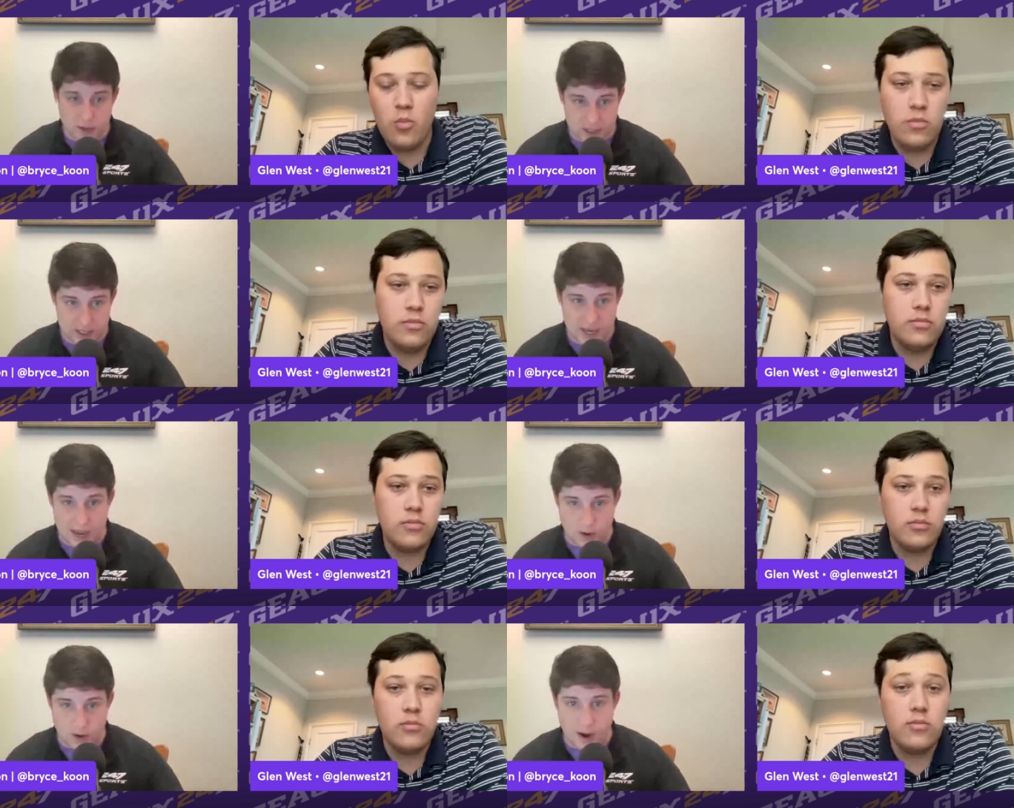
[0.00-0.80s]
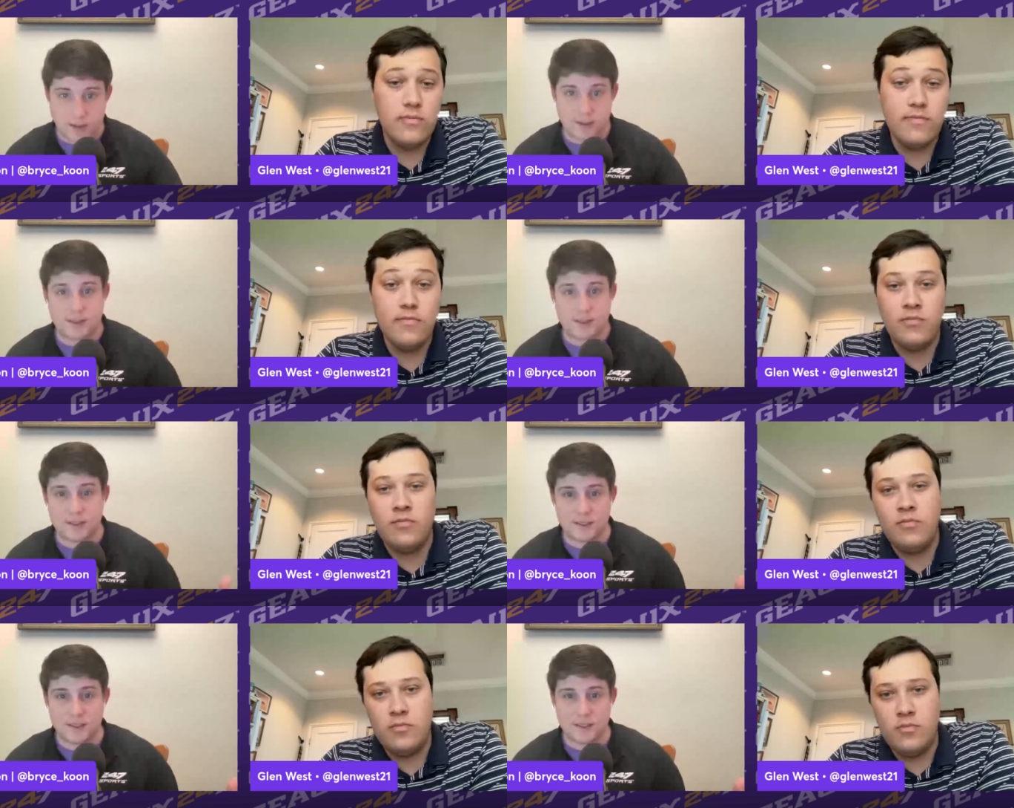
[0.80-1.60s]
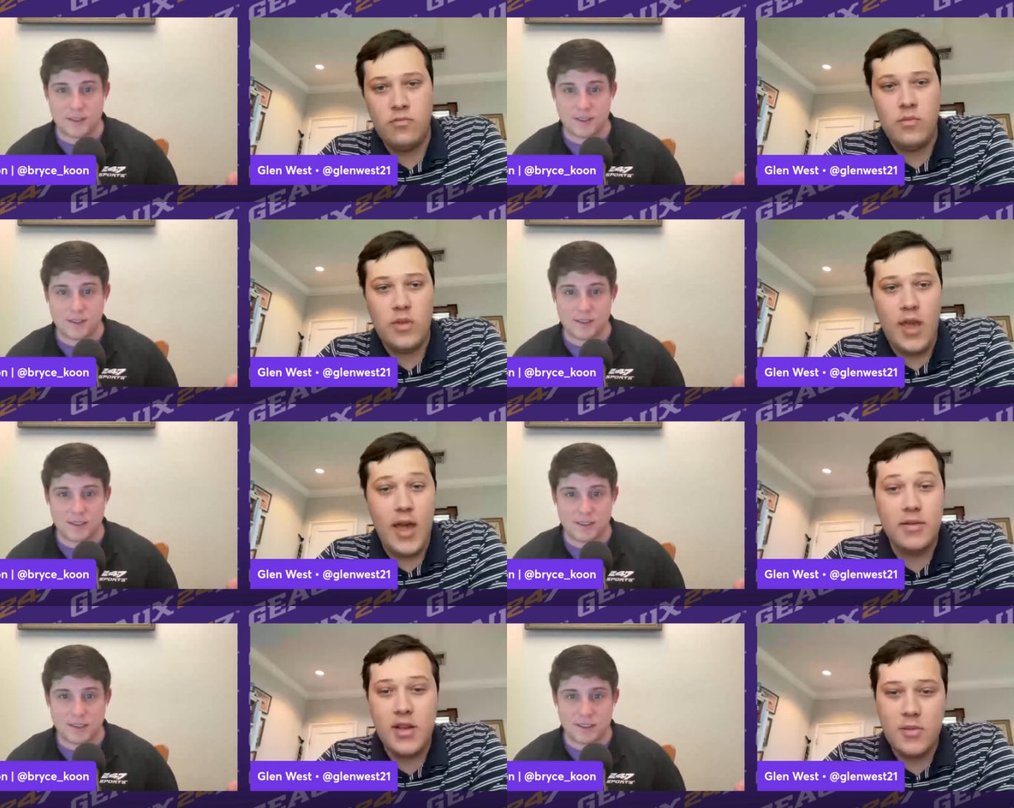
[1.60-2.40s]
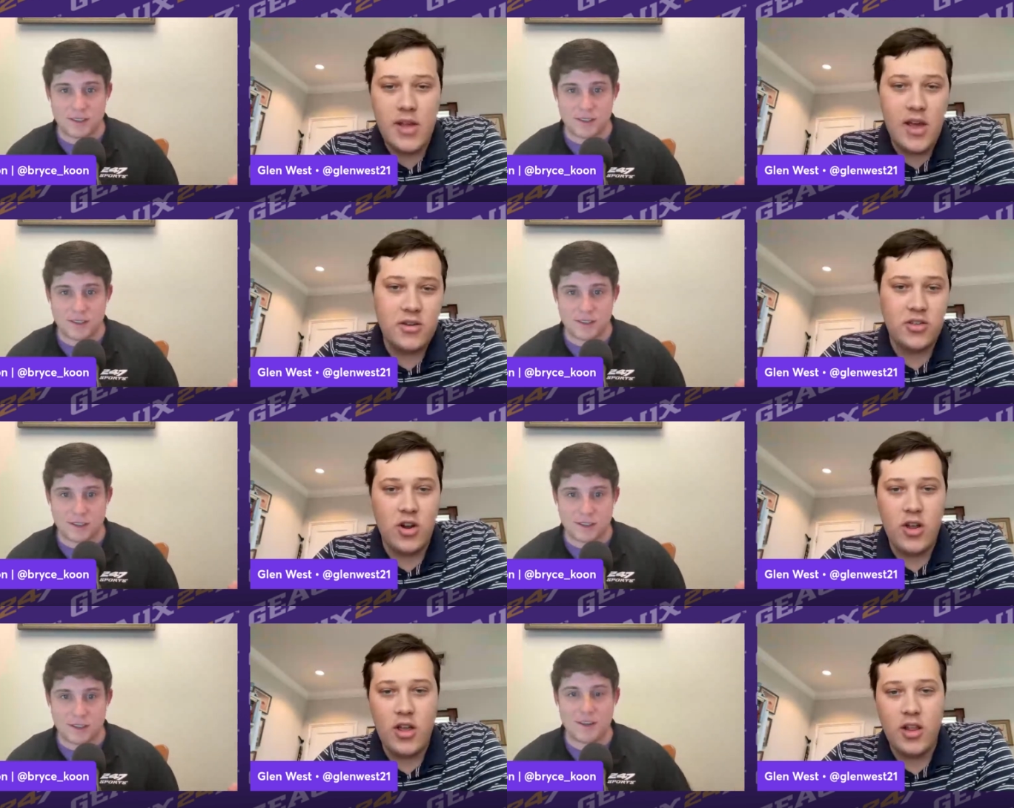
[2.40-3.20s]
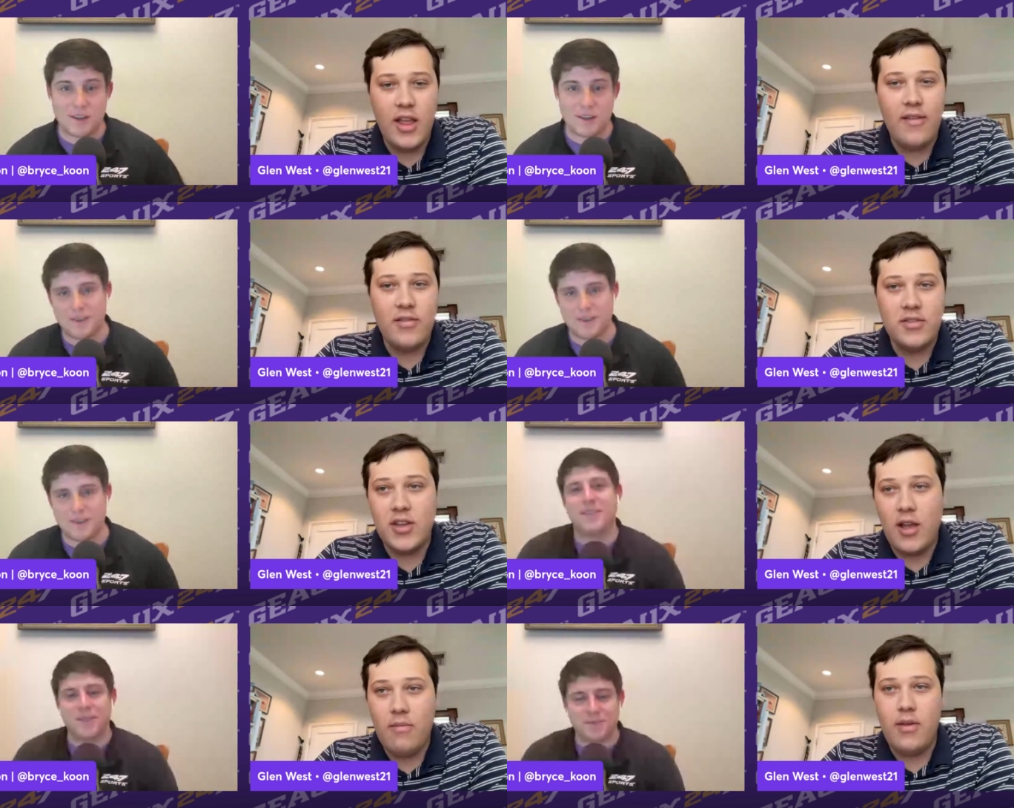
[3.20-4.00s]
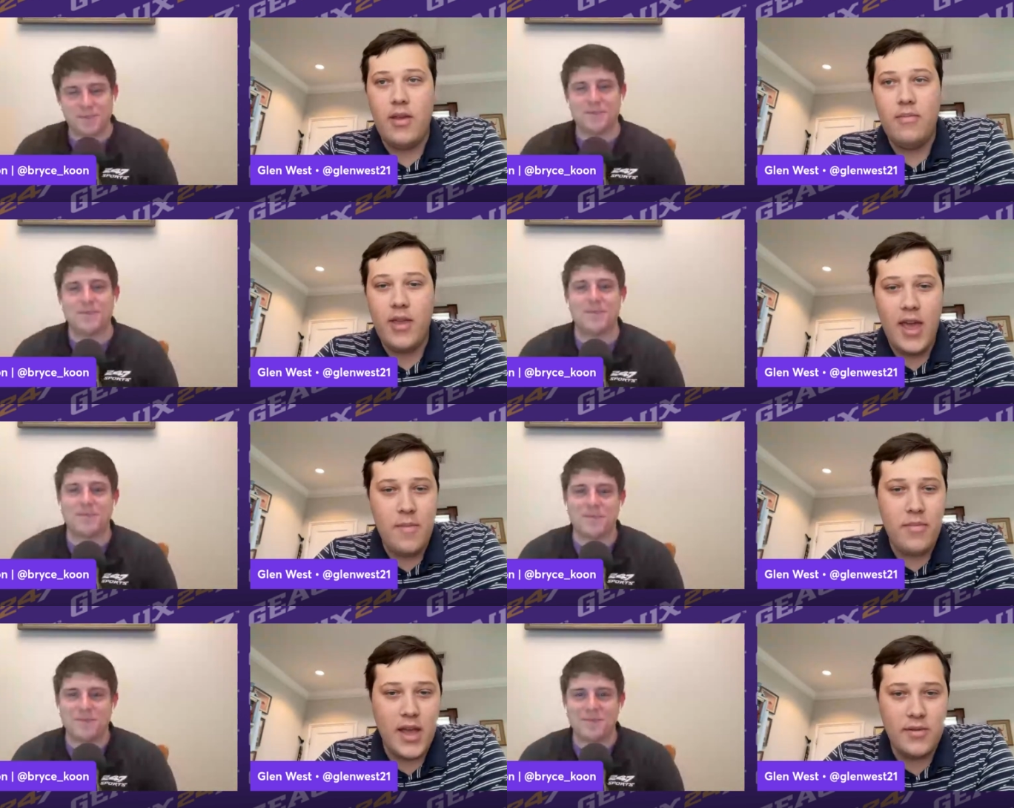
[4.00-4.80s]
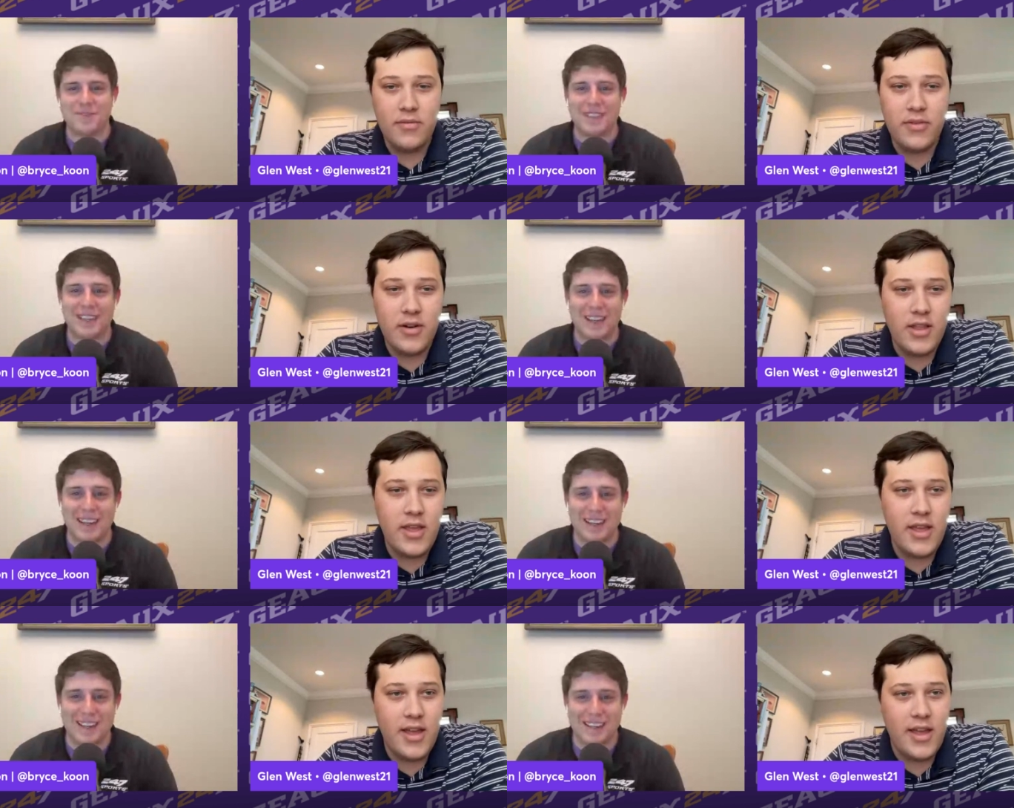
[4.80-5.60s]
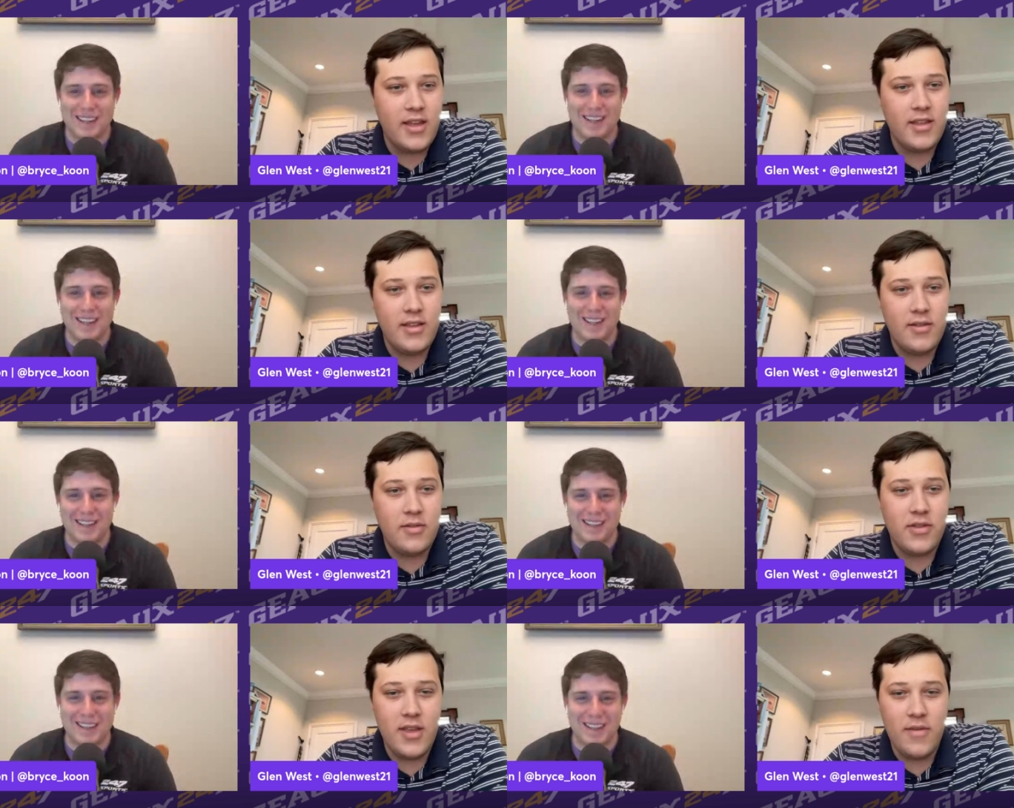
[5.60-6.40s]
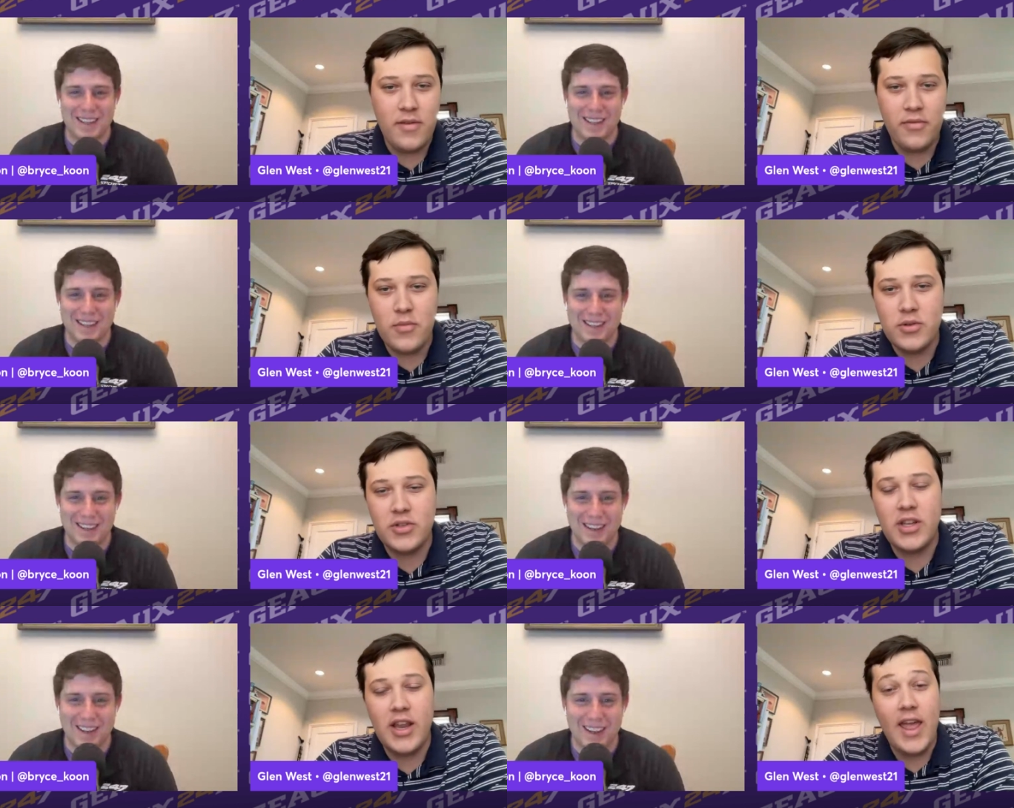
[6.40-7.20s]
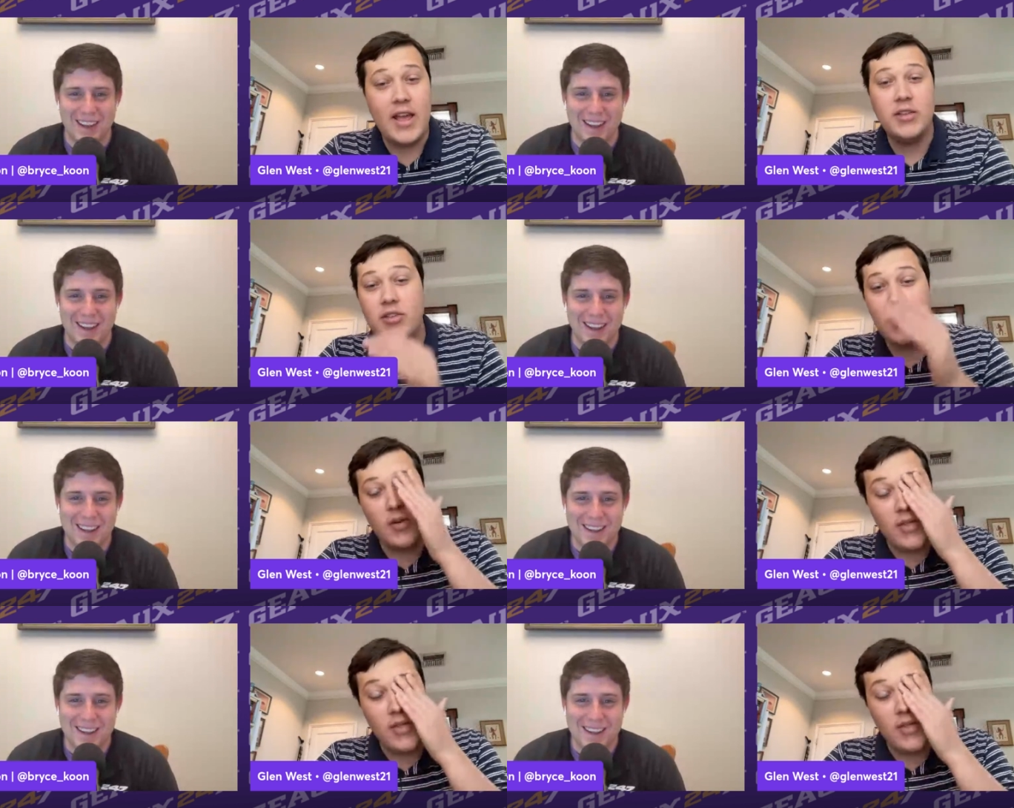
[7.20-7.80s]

Speaker 1: today, correct?
Speaker 2: Yeah, doubleheader starting at 11, so I'll be camped out in front of the TV for most of the day. So